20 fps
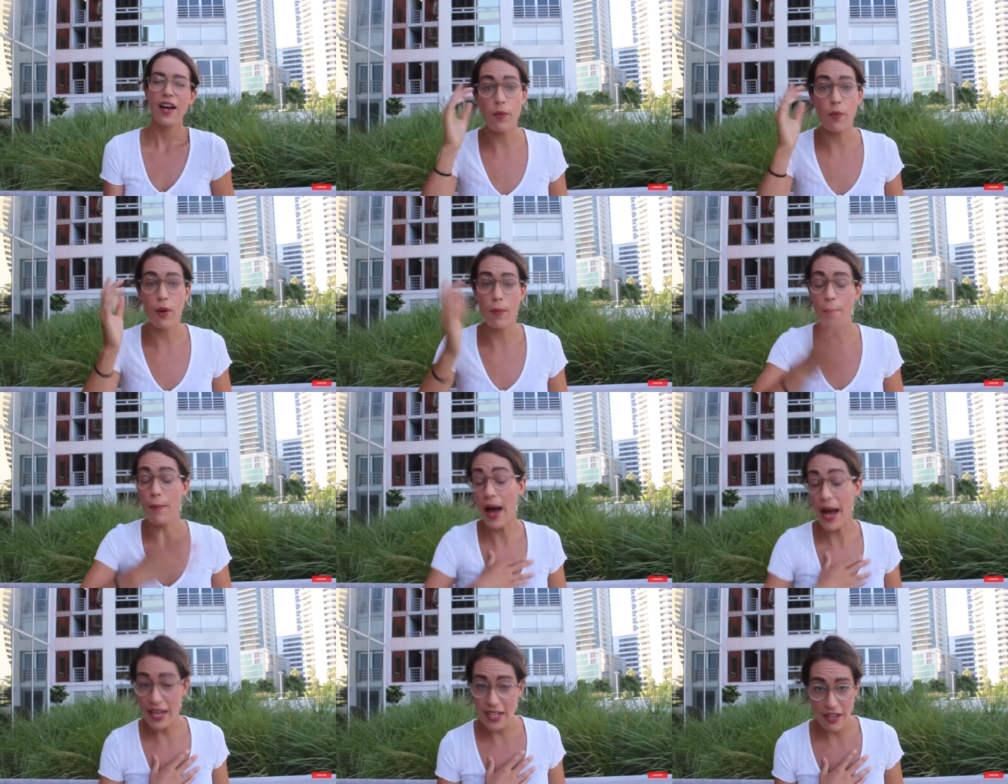What
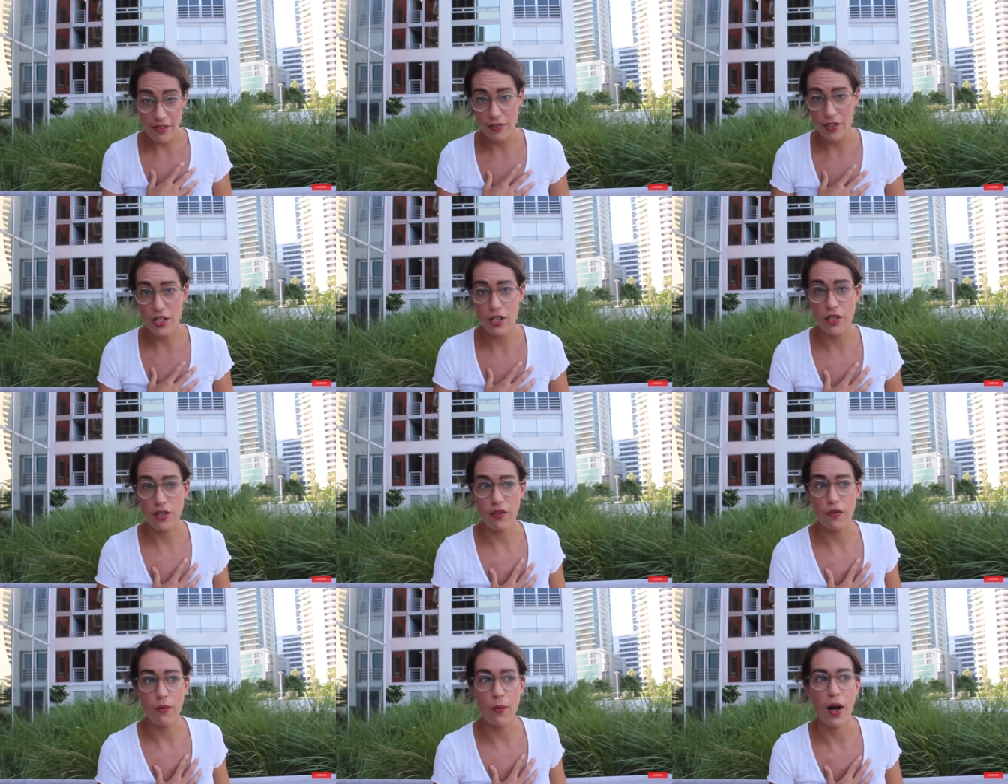my
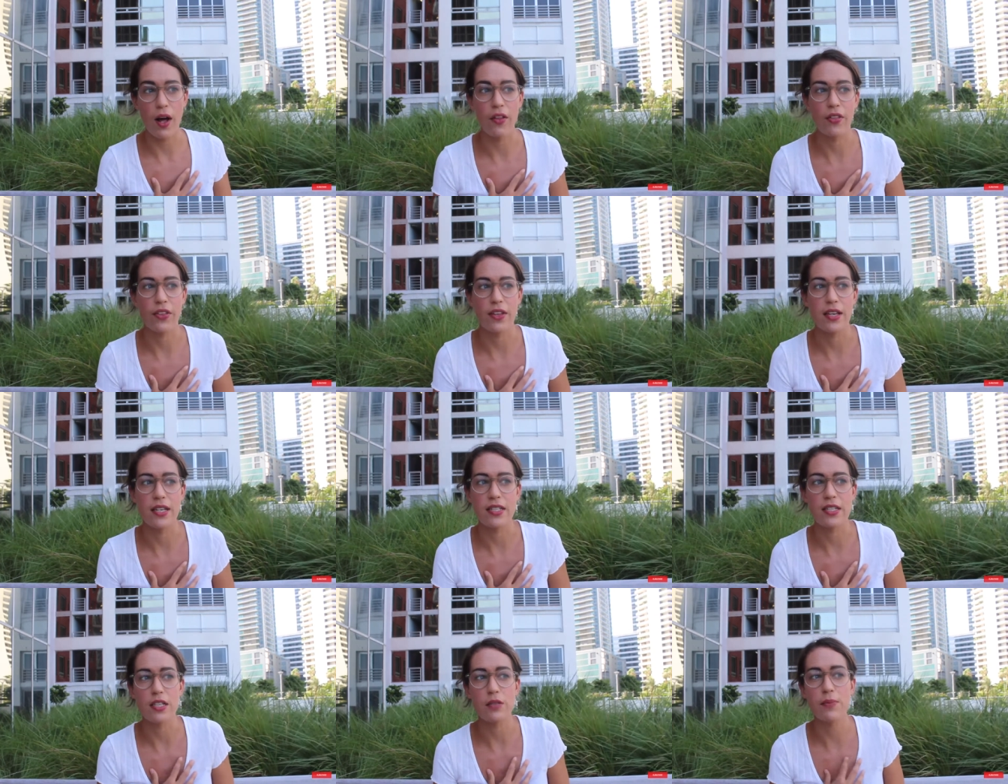definition of wealth
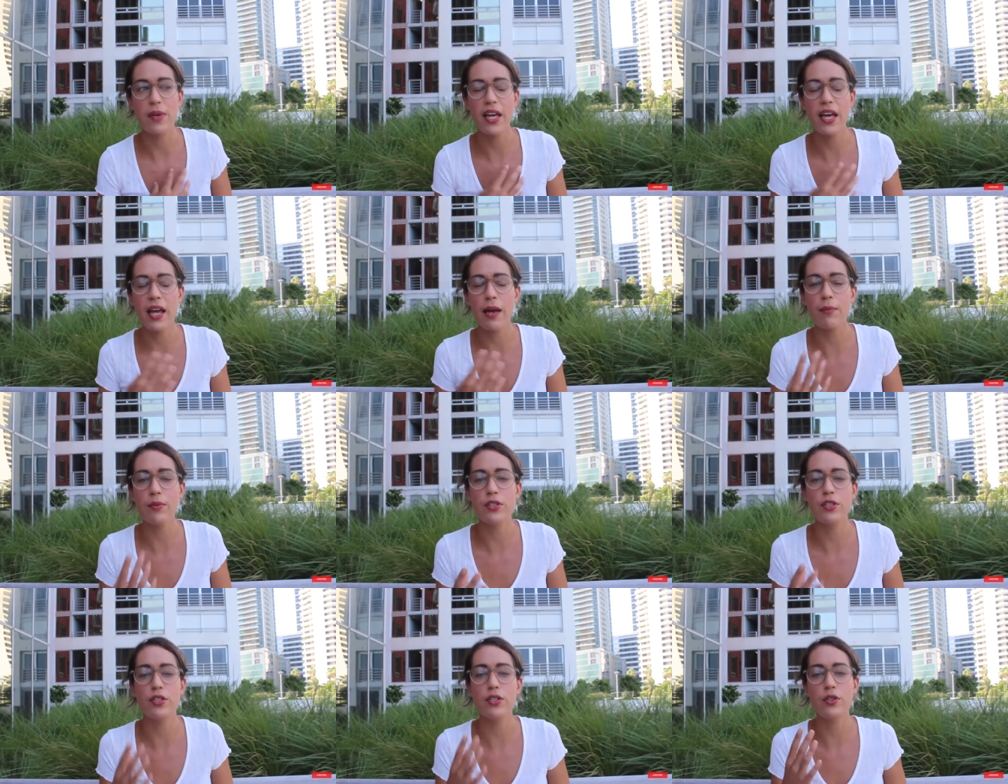is, is being
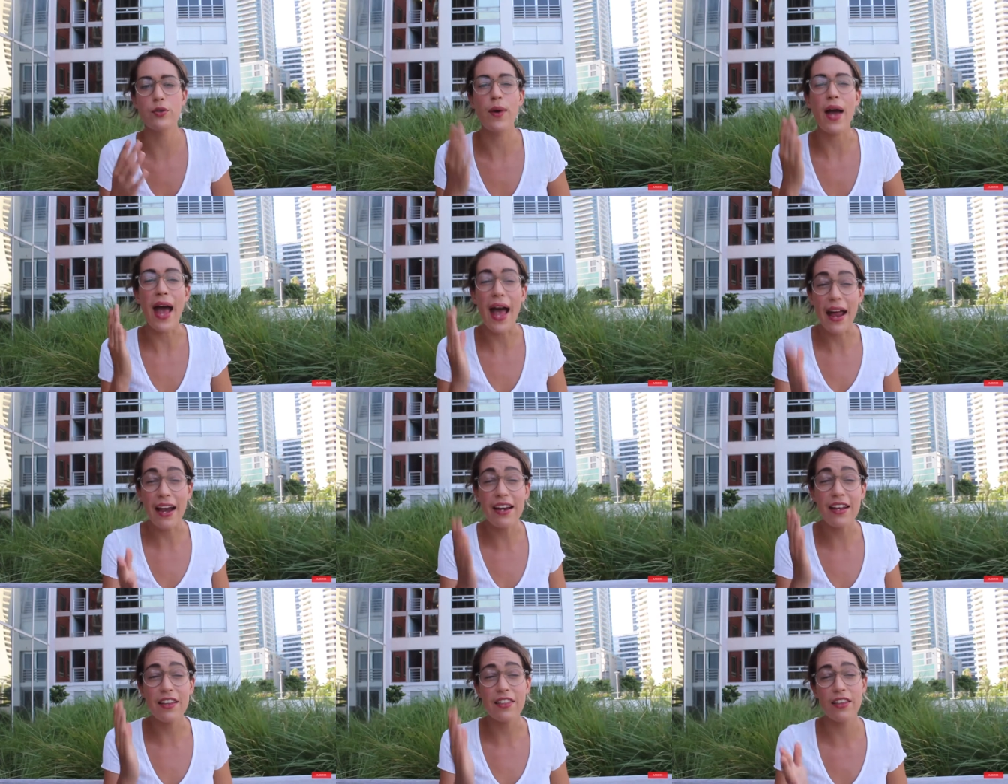able to do
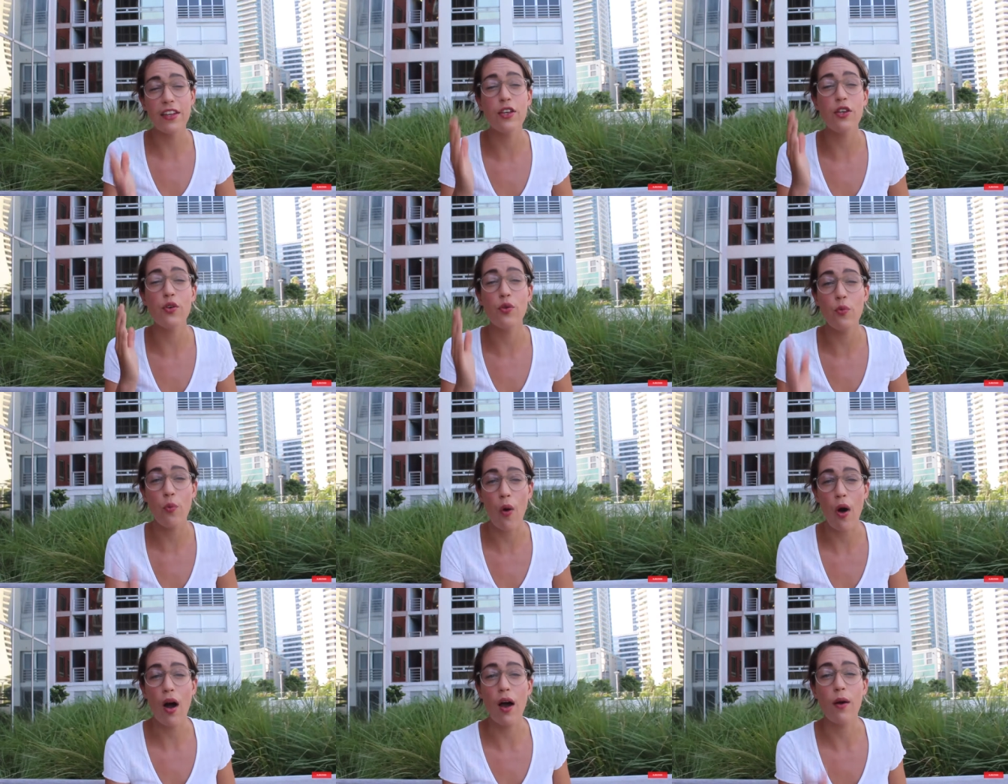anything you
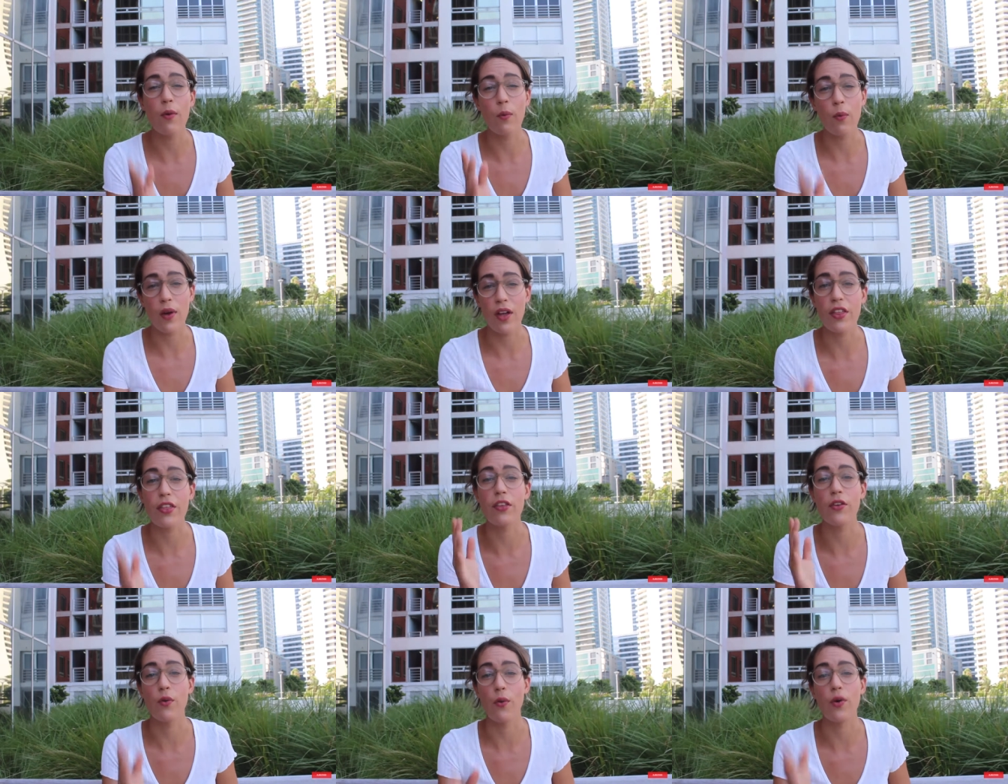want
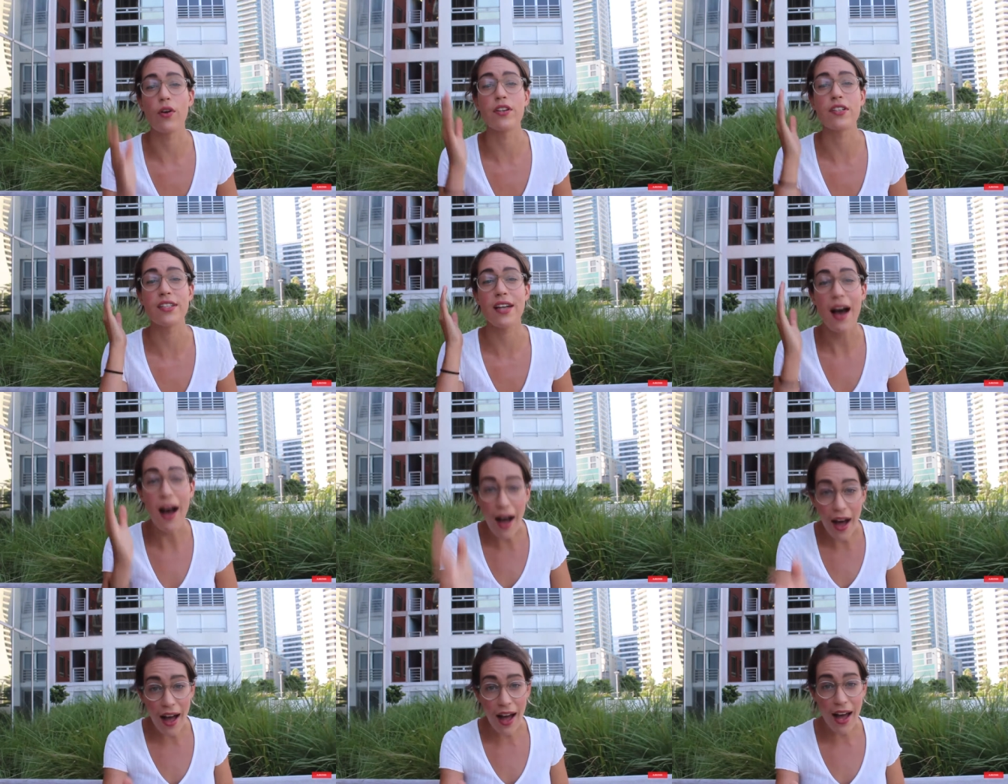with your
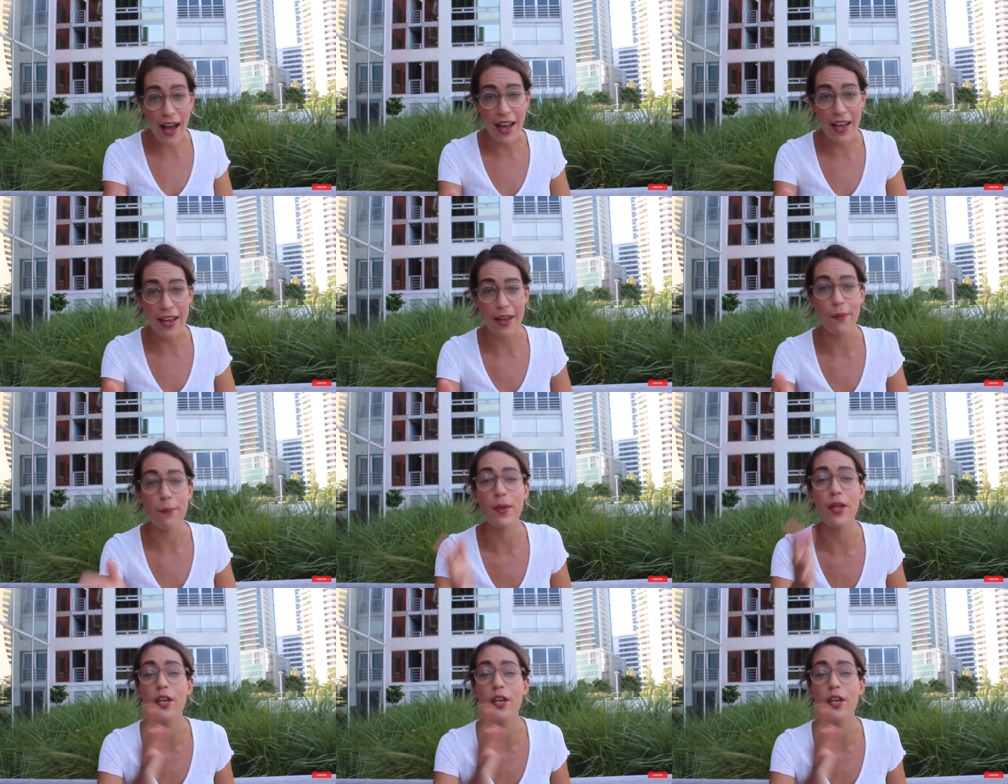time.